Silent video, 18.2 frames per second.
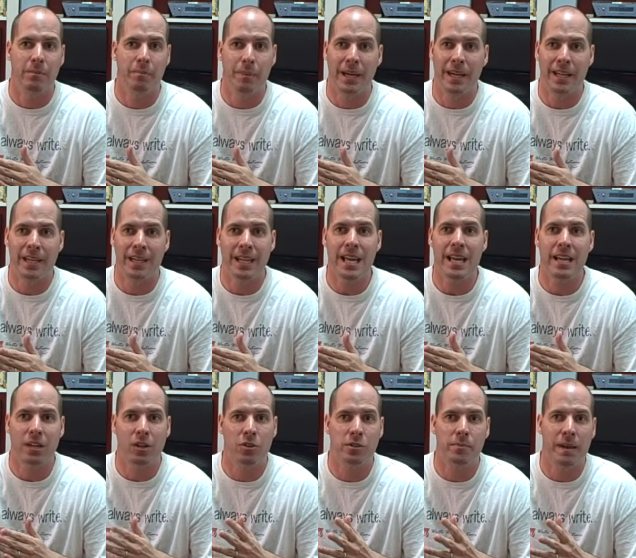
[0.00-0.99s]
But again,
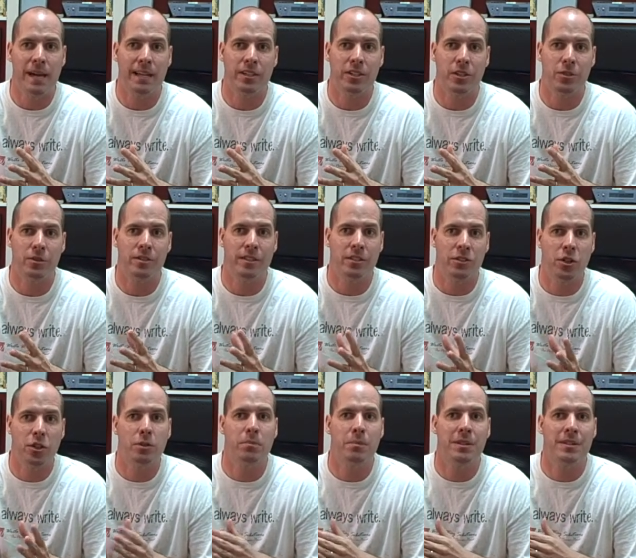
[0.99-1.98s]
it goes back to, since
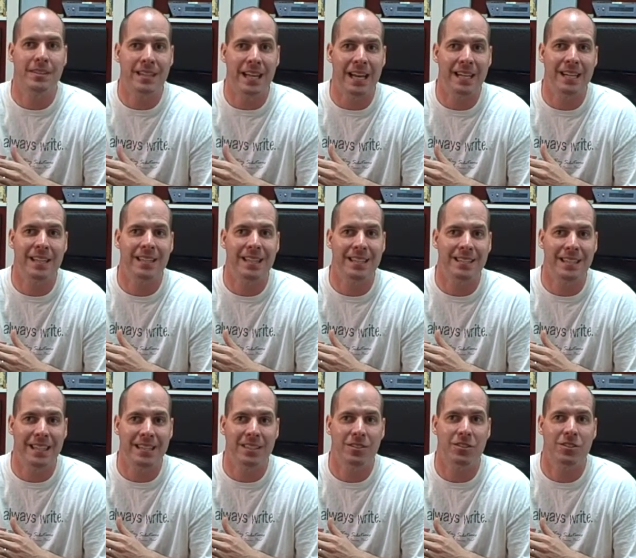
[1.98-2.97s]
you're presenting these
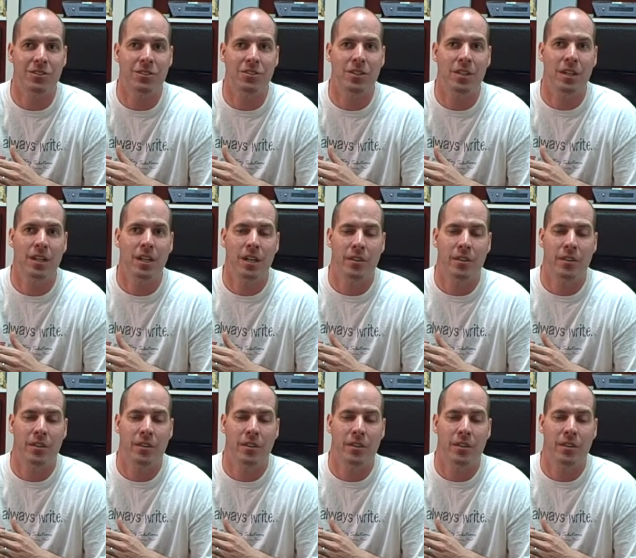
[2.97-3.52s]
answers,